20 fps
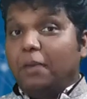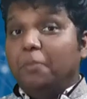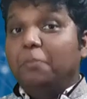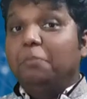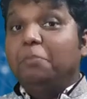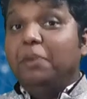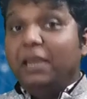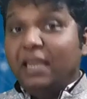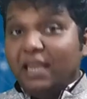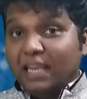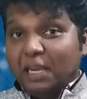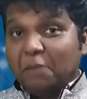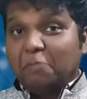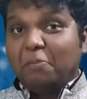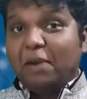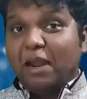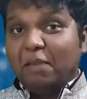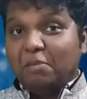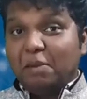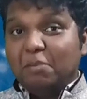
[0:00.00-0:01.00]
Being a
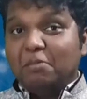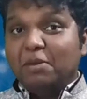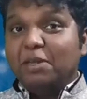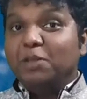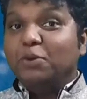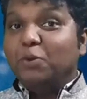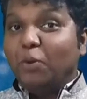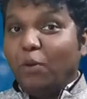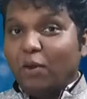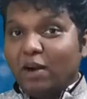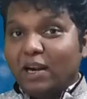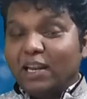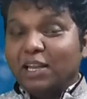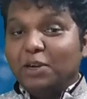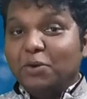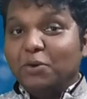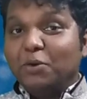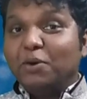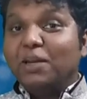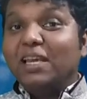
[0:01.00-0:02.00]
prime number, you already
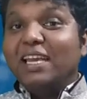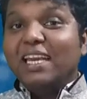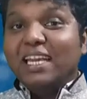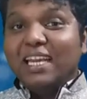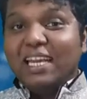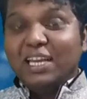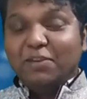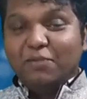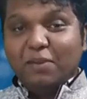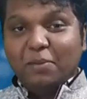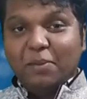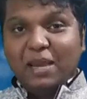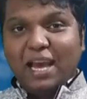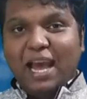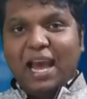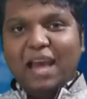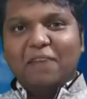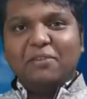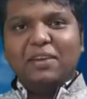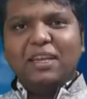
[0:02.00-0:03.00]
know it will be
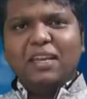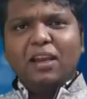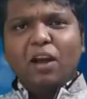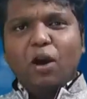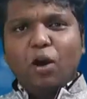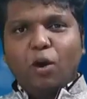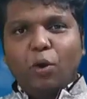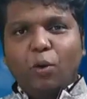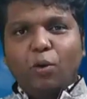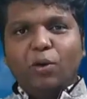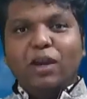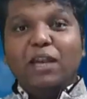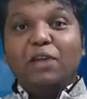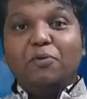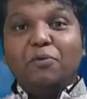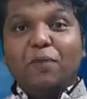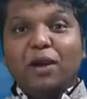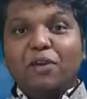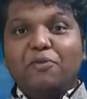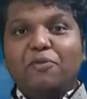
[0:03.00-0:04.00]
having only
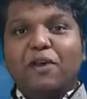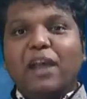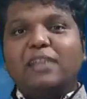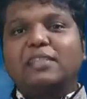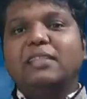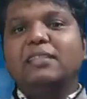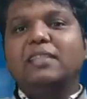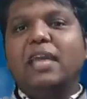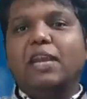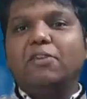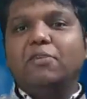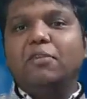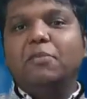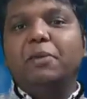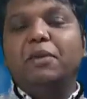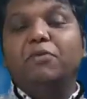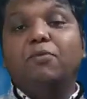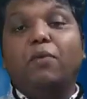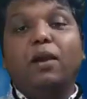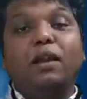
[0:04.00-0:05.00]
one factor, and that will
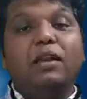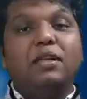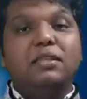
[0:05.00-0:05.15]
be 1